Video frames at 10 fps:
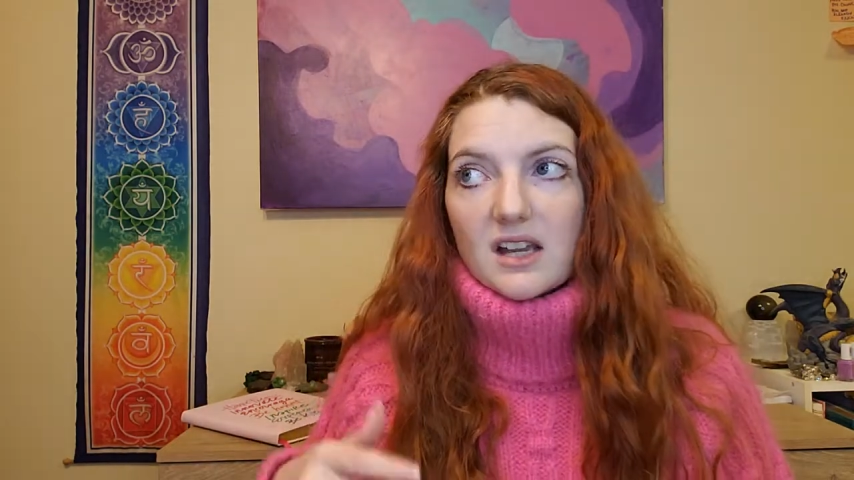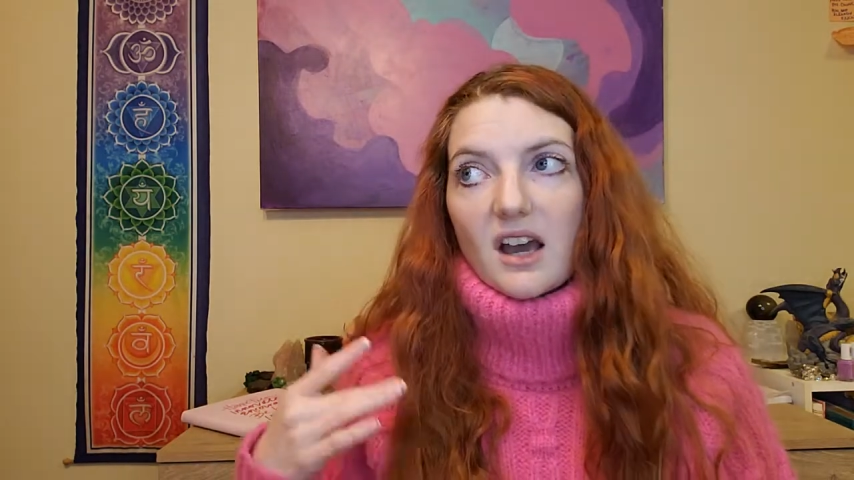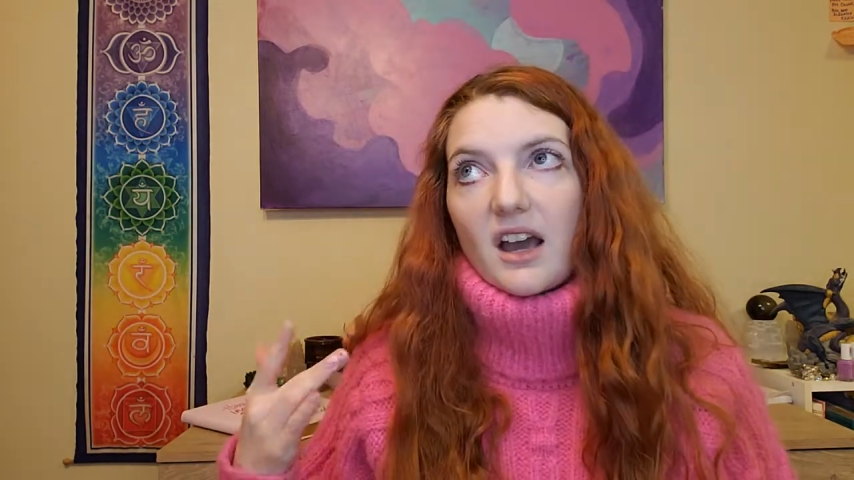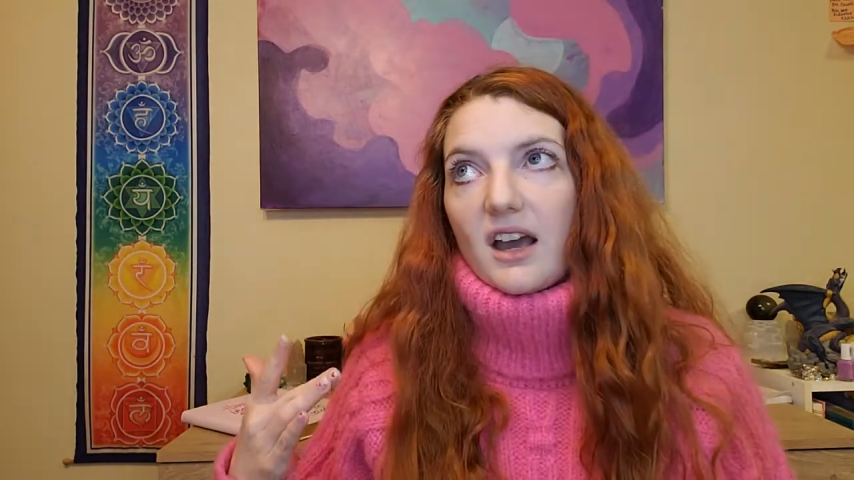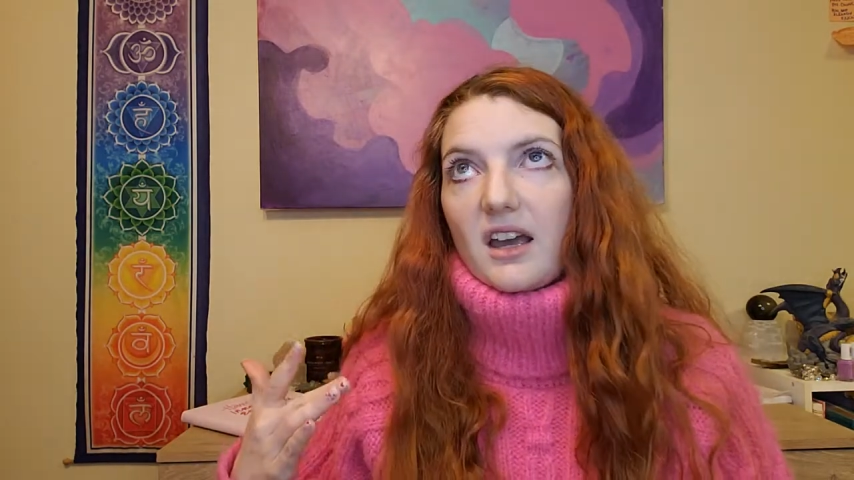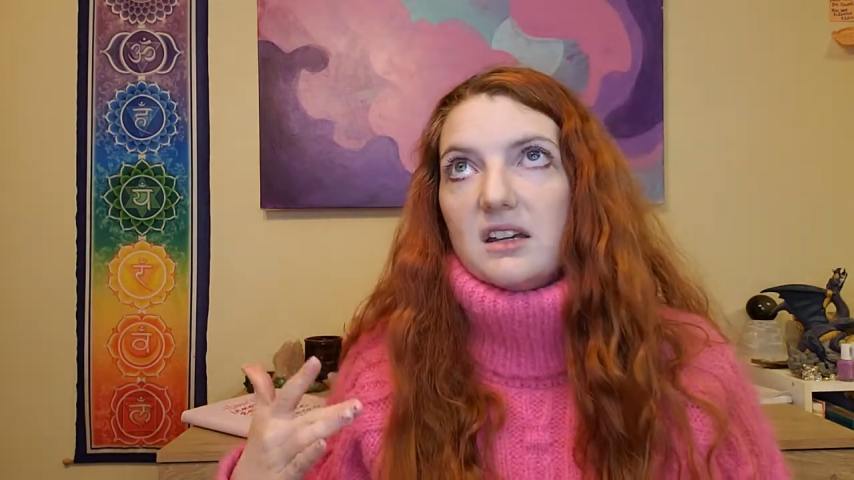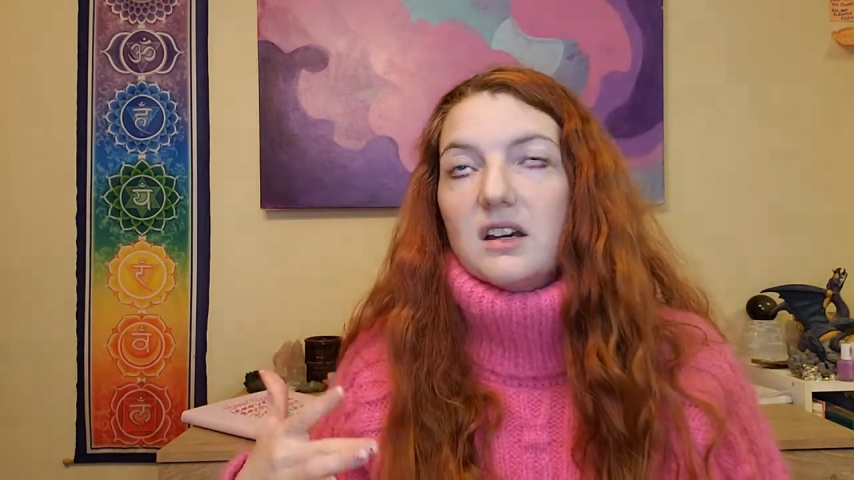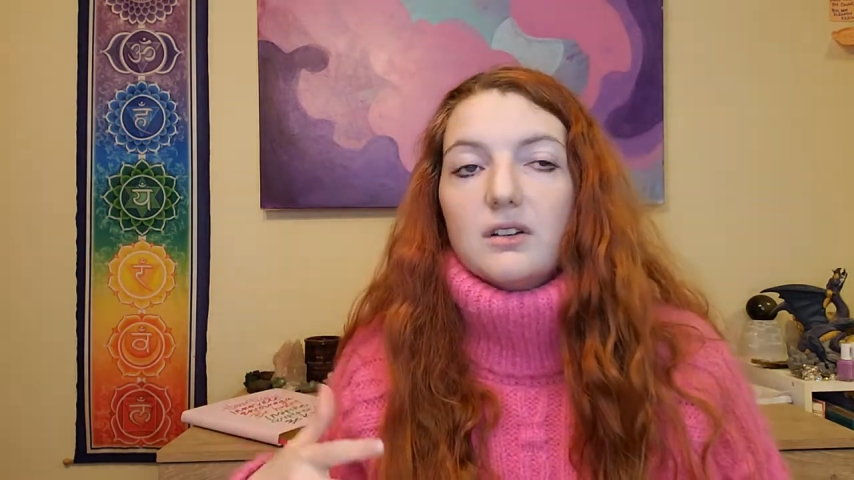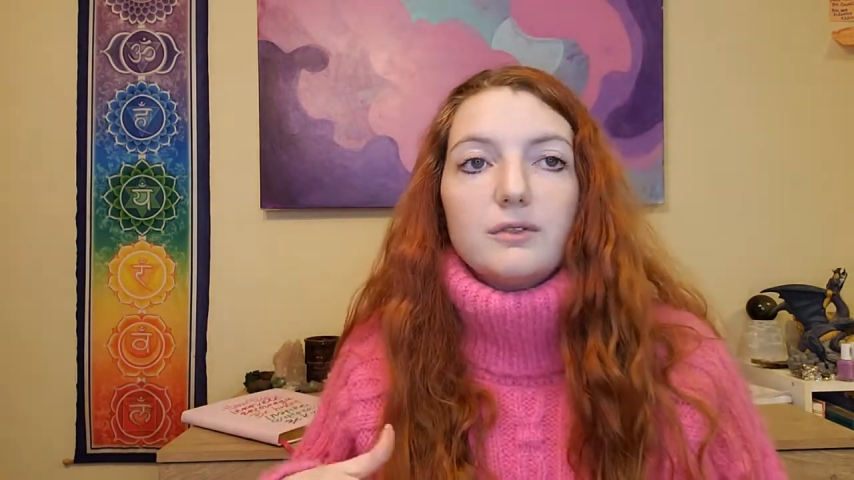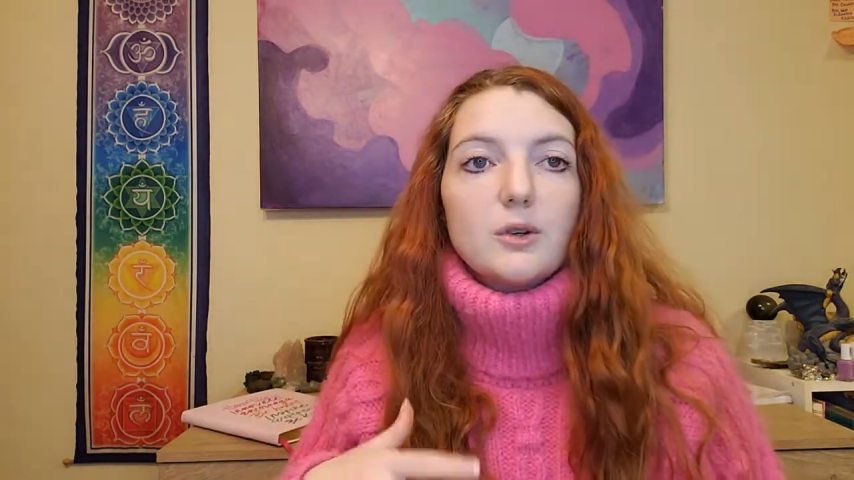I
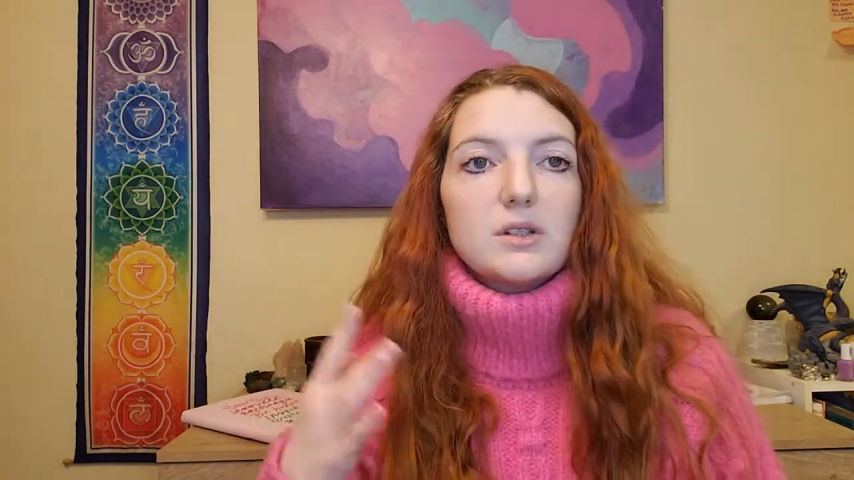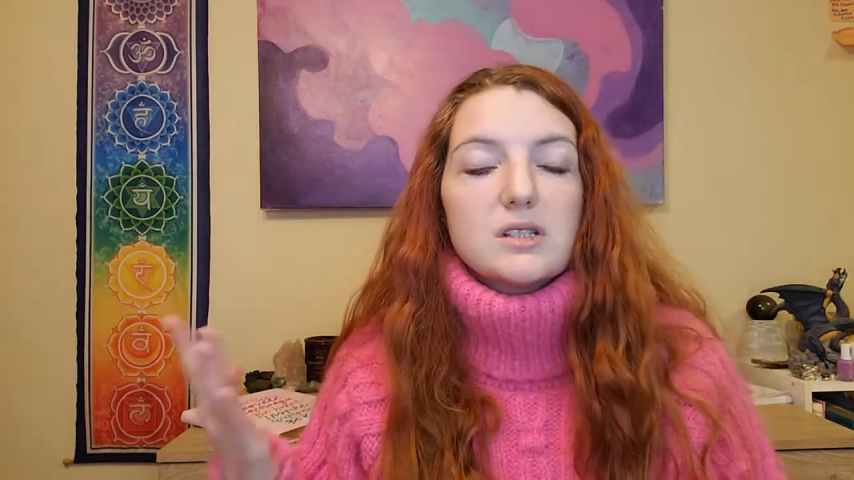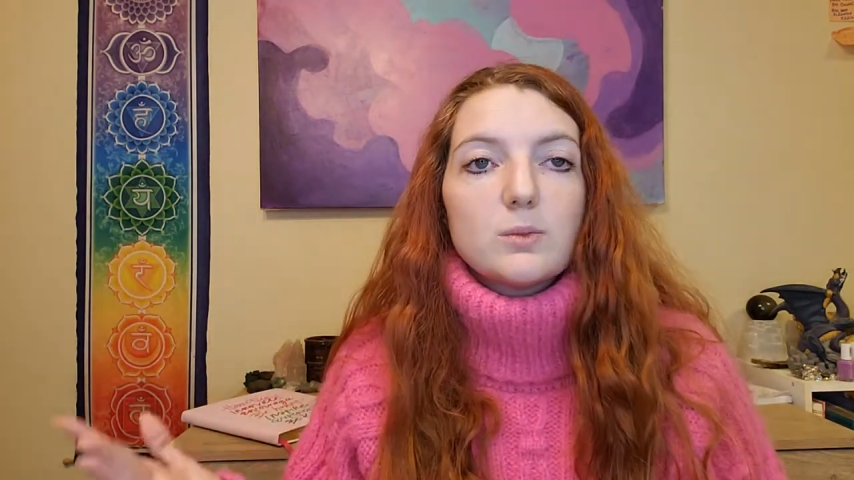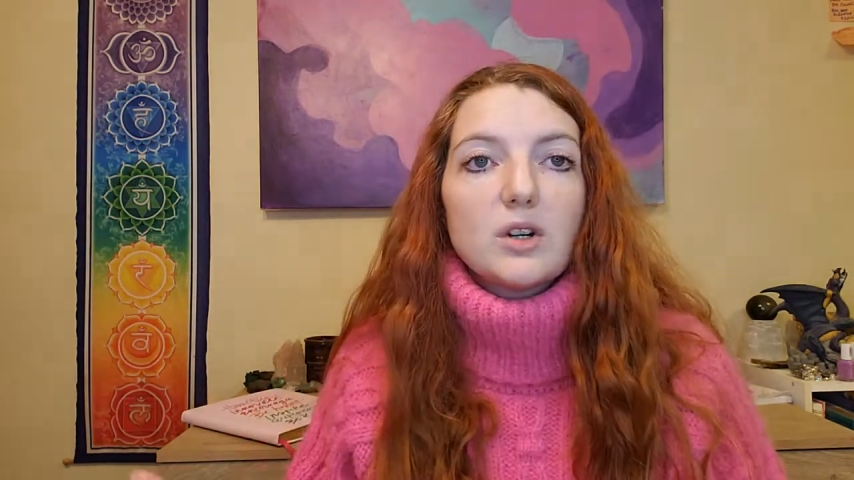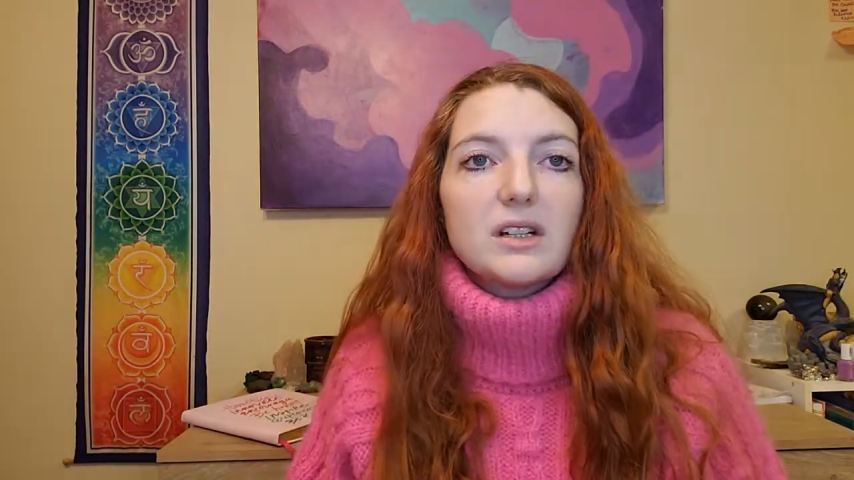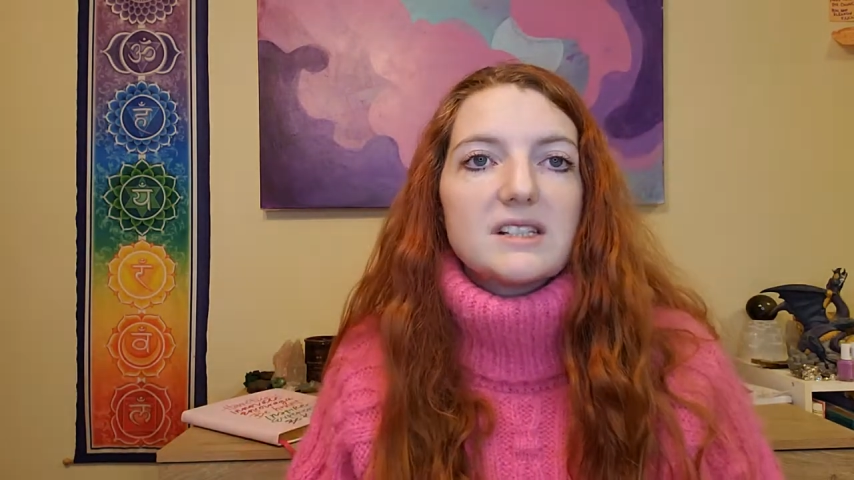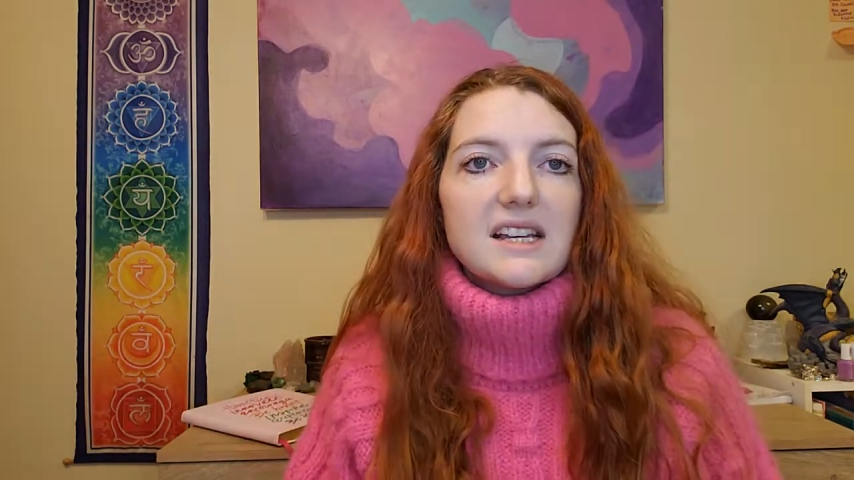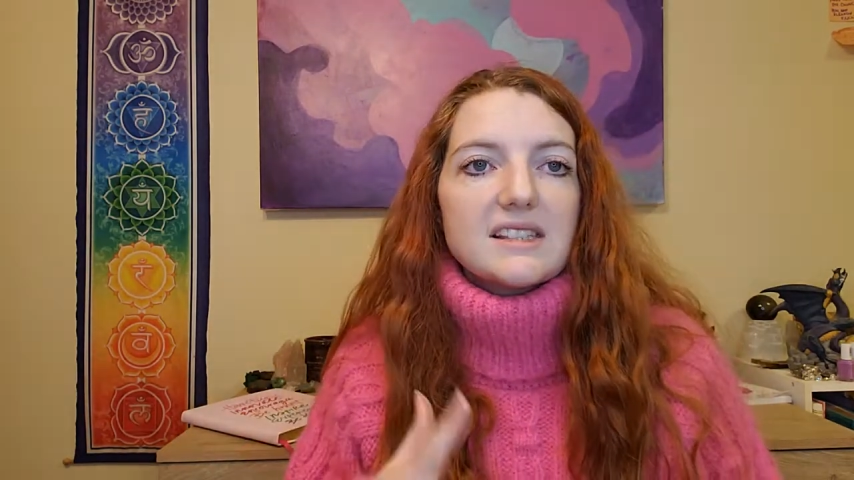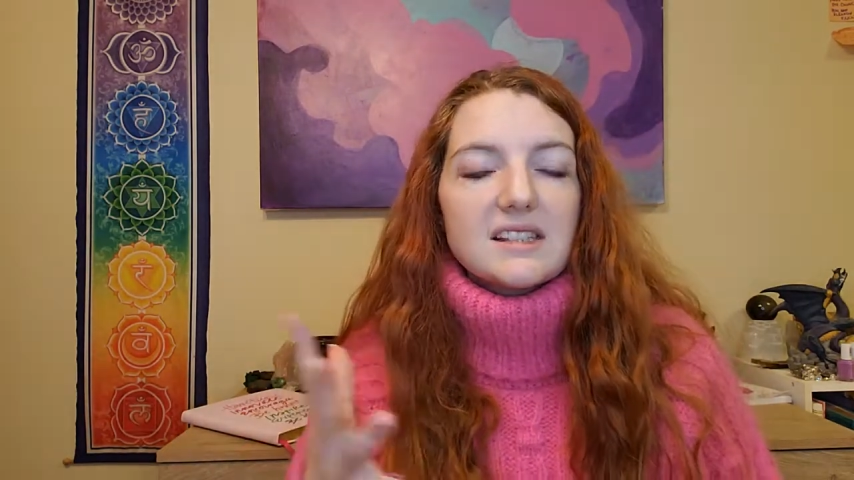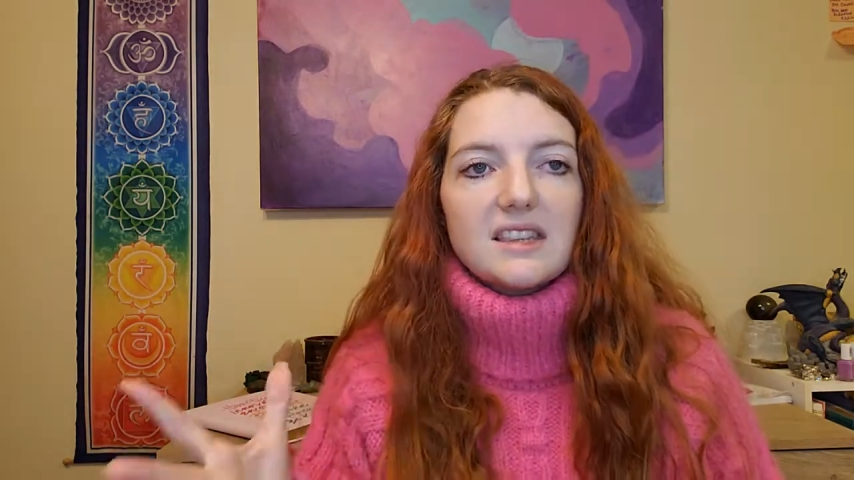focus more, because
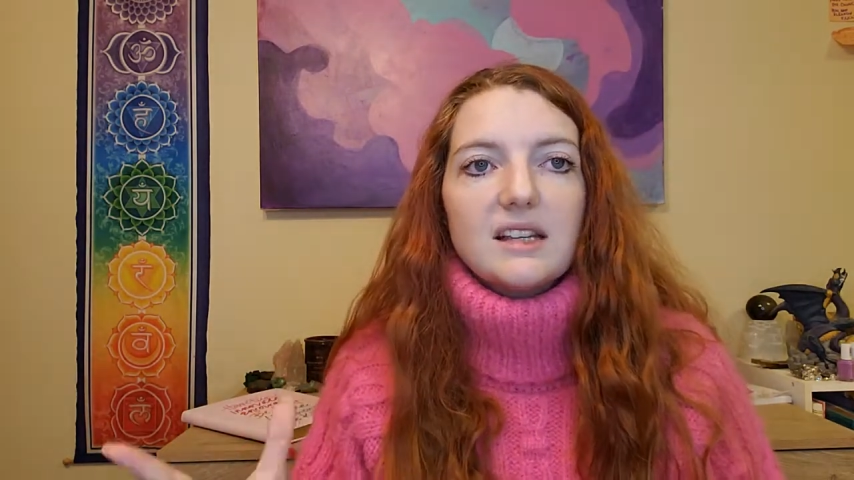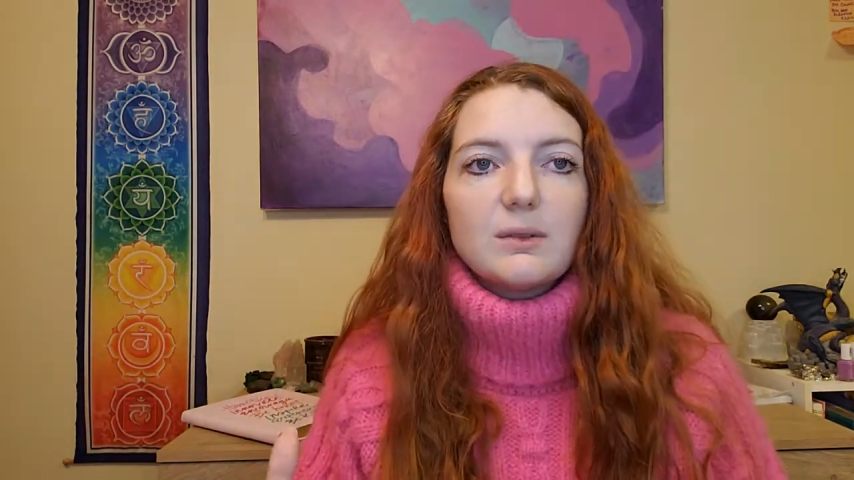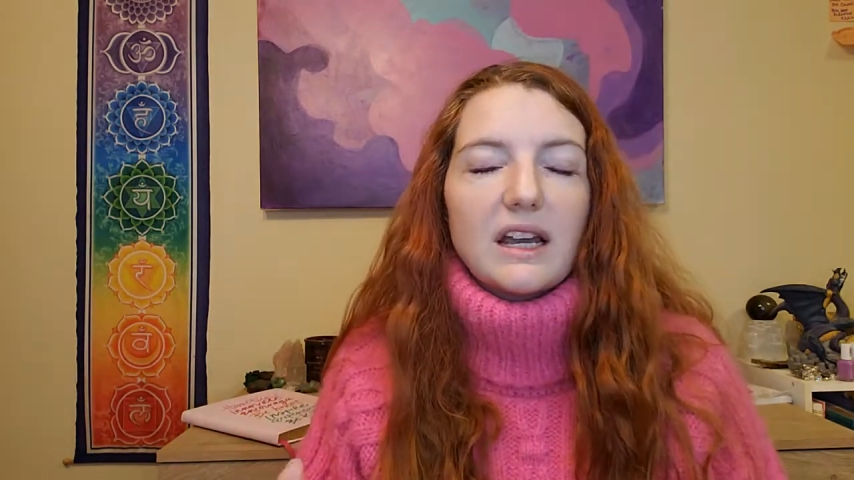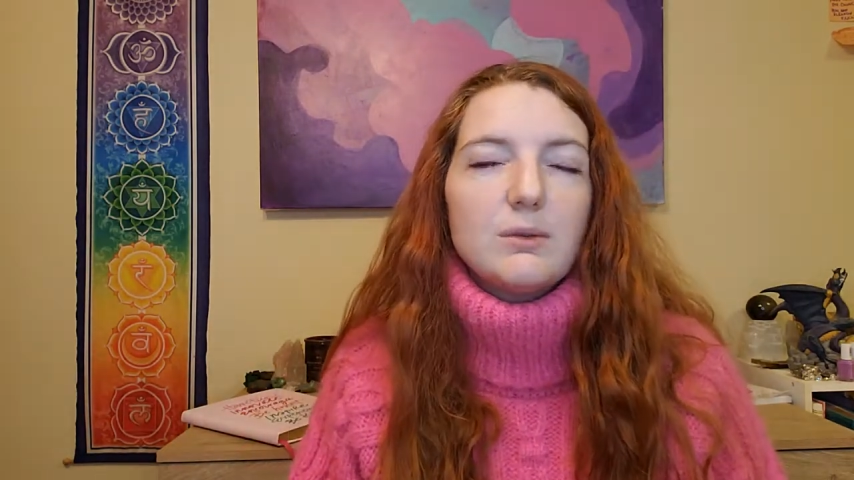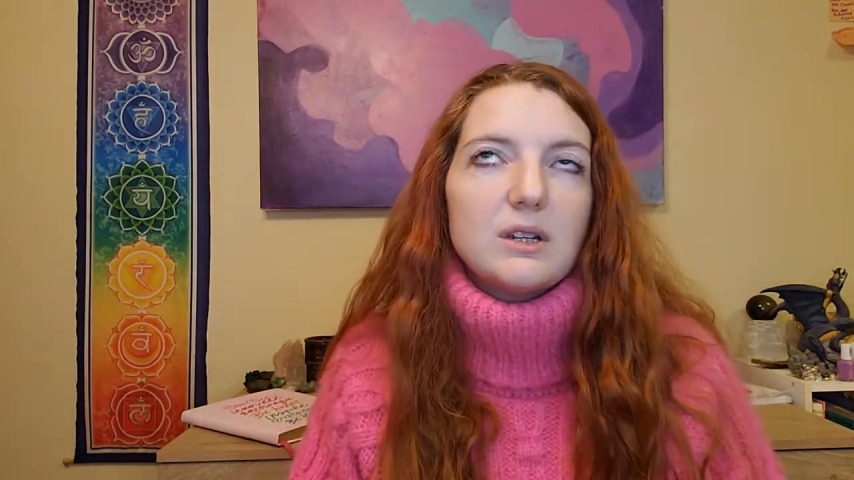that's the thing, right?